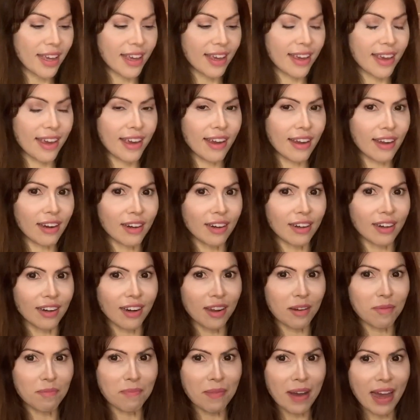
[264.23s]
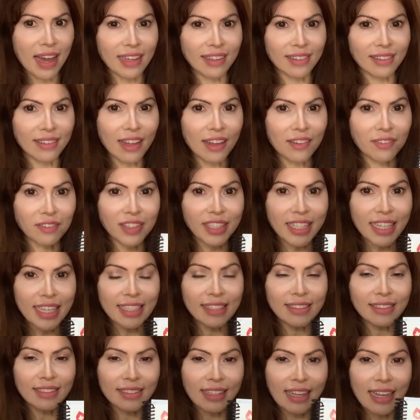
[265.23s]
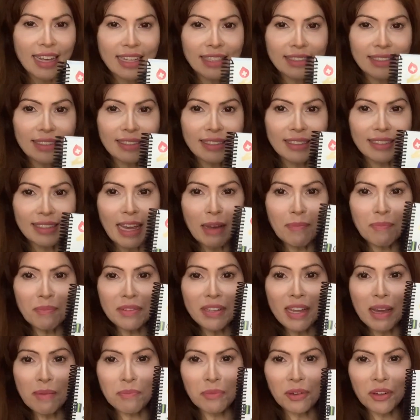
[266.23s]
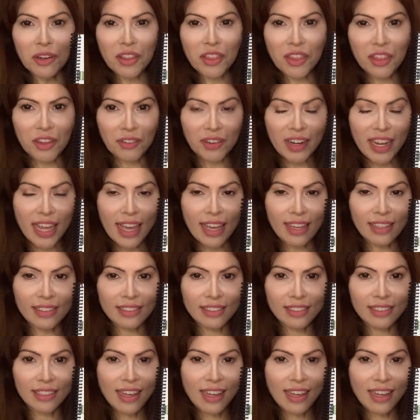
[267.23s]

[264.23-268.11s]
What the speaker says: here, my lovelies, is step number 3.